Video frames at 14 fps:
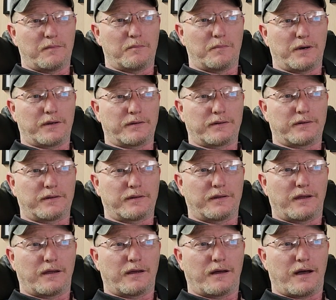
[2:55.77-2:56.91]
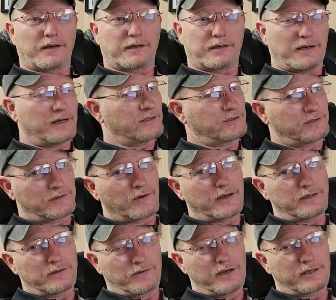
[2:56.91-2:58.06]
but I can guide you in the
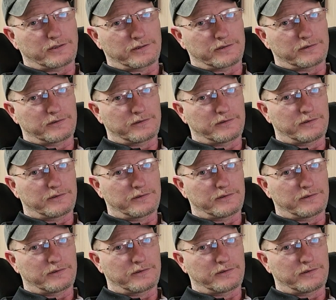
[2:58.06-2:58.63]
right direction